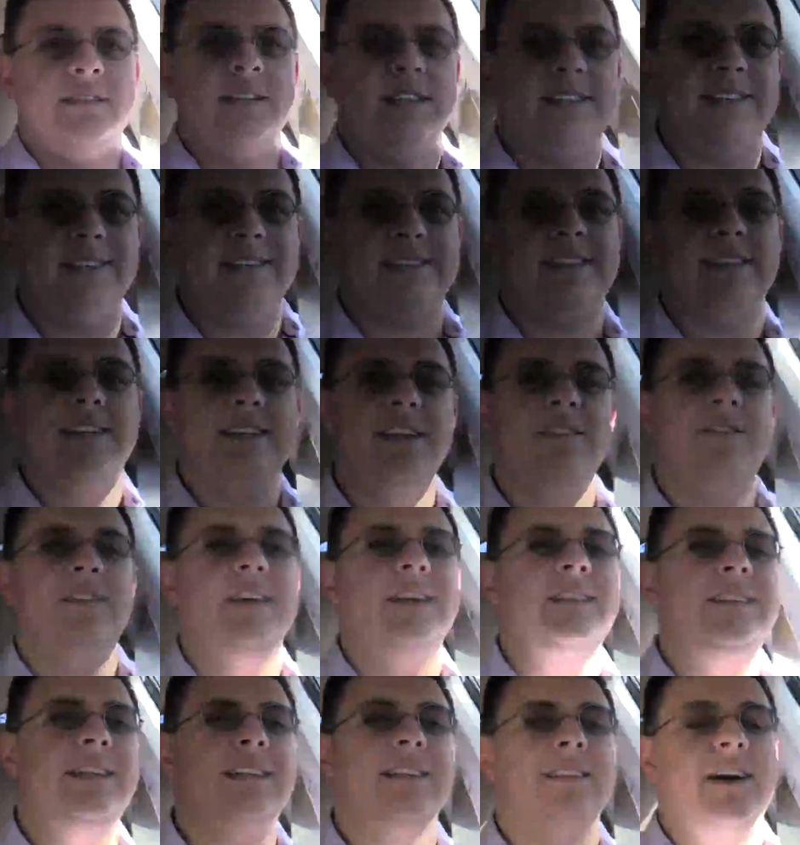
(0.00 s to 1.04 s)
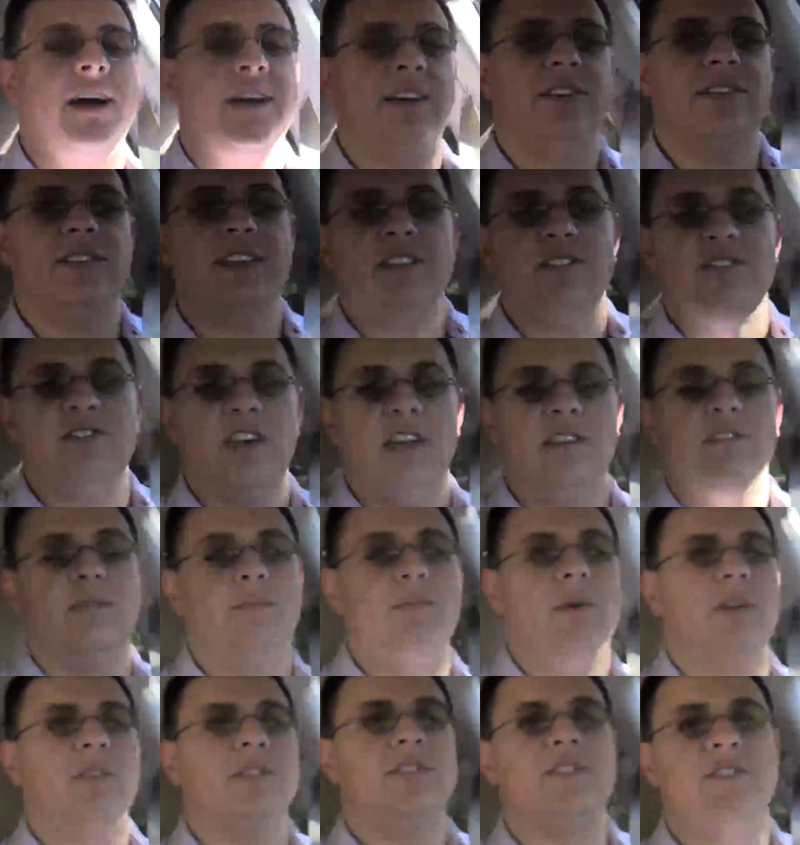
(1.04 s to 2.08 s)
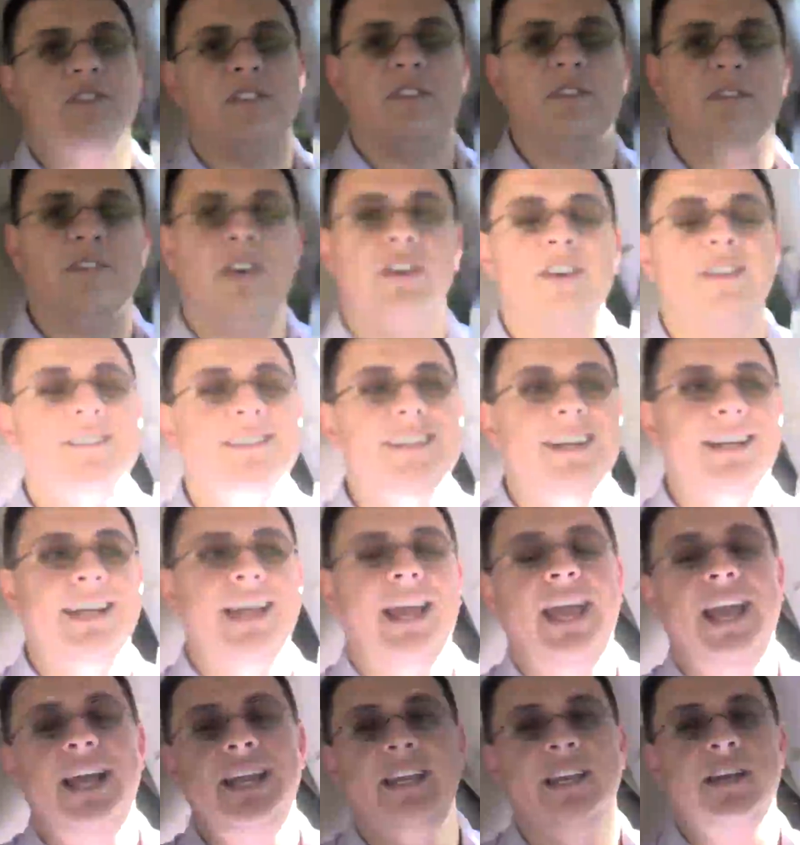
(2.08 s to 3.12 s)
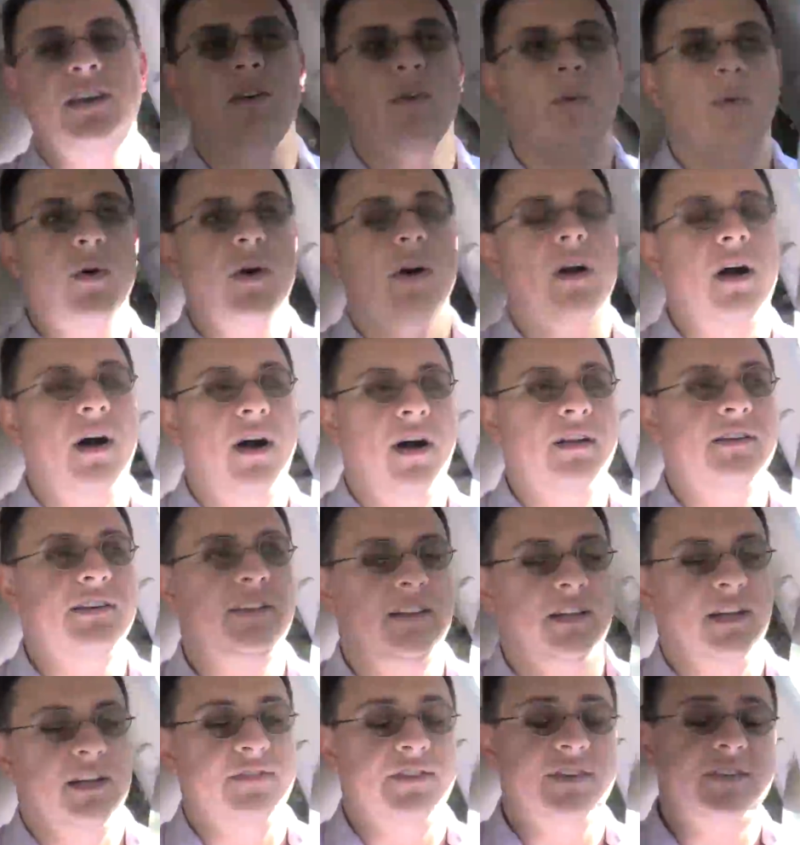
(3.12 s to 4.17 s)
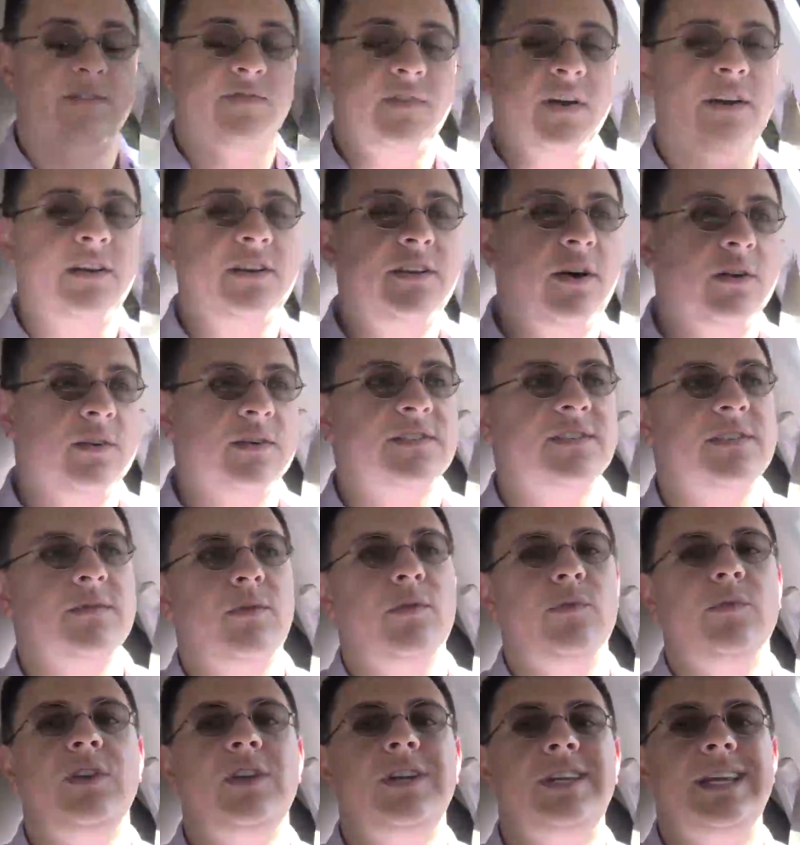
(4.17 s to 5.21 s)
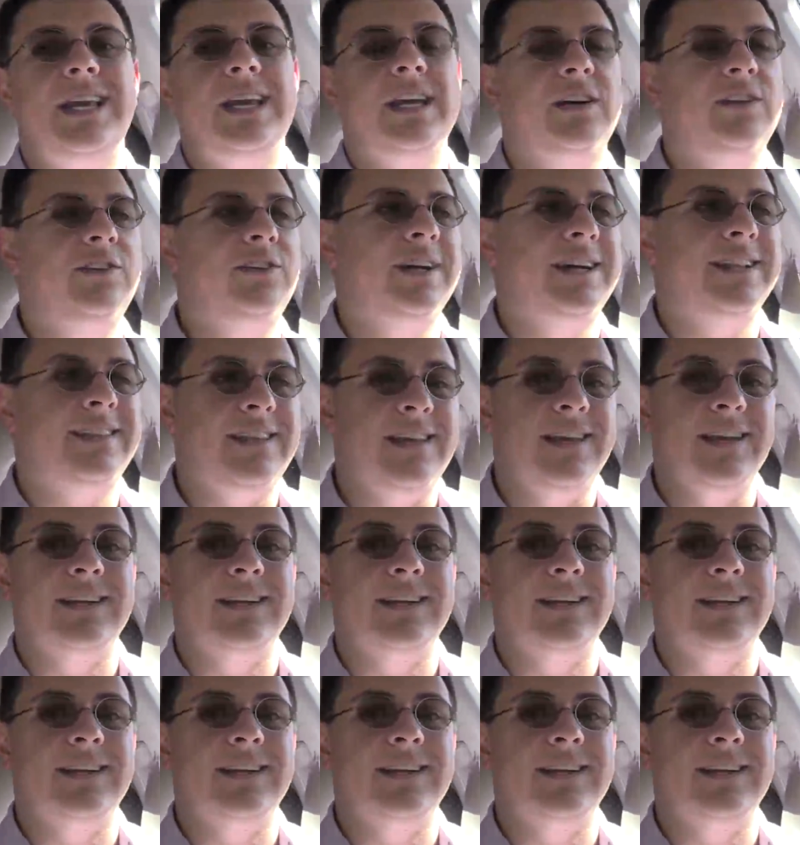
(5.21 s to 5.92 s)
This is significantly lighter than General Motors' Traverse, Acadia, or Enclave. It's very noticeable when you take a look at the